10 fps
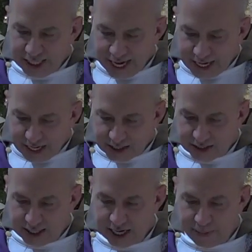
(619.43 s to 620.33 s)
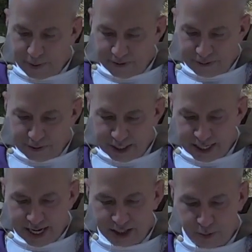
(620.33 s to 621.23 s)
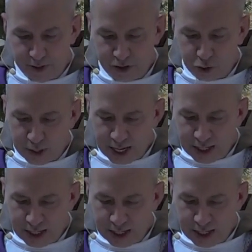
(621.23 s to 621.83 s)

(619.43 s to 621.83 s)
Obras llenas de la profundidad